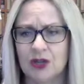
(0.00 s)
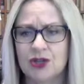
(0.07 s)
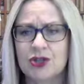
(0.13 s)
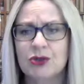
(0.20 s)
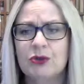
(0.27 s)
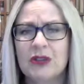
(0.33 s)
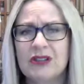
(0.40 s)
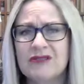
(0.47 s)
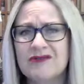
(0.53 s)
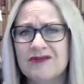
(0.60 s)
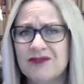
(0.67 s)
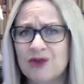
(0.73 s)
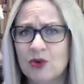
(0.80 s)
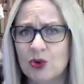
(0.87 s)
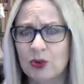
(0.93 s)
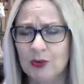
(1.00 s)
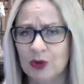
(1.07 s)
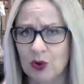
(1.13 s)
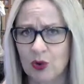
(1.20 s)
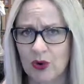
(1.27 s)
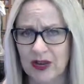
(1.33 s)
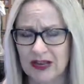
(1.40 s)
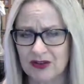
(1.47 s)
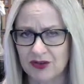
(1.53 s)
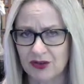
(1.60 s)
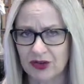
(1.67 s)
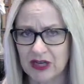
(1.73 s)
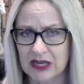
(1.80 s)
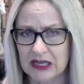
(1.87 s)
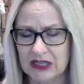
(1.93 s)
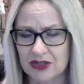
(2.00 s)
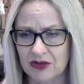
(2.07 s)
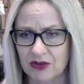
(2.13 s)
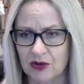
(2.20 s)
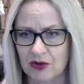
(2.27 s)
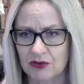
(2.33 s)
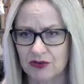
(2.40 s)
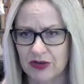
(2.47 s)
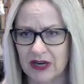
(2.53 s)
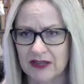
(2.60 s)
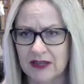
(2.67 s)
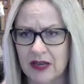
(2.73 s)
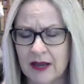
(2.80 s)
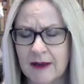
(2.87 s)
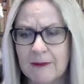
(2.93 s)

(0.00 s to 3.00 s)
to inform your entry into the contract.